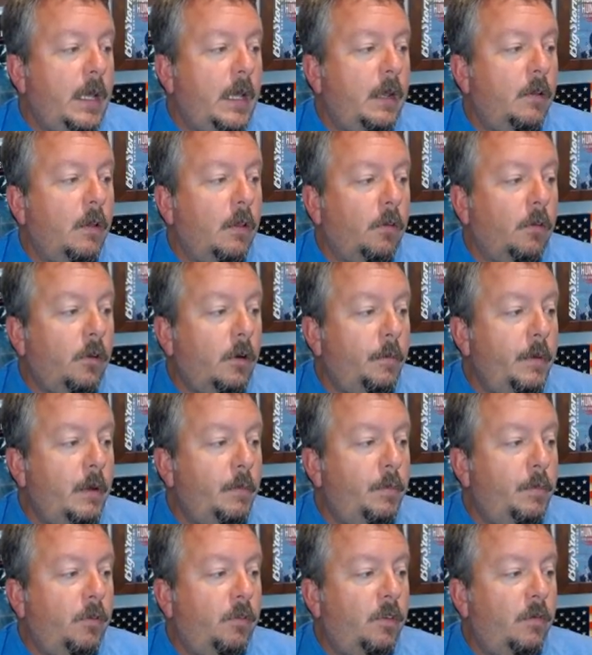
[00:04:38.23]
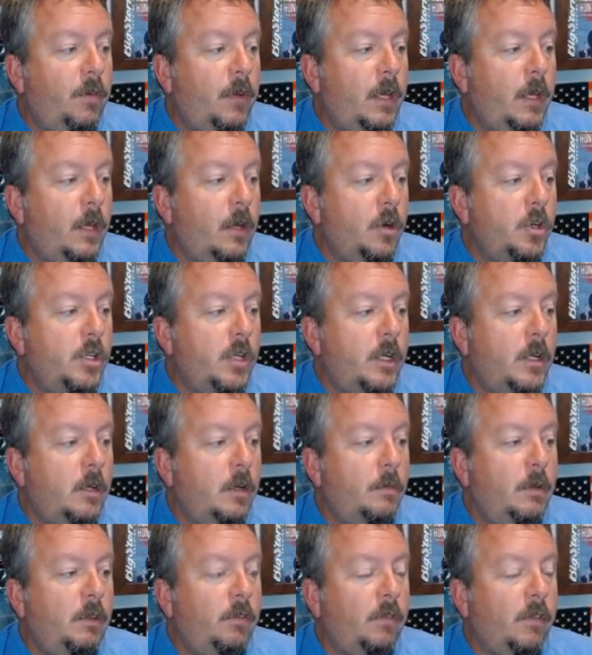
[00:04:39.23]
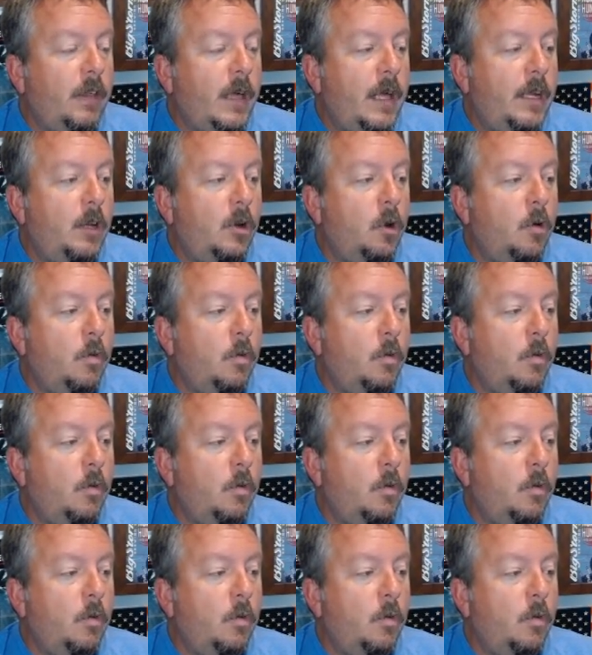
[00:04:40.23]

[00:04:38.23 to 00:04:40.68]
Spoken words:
and a little bit of Pacific energy could be sliding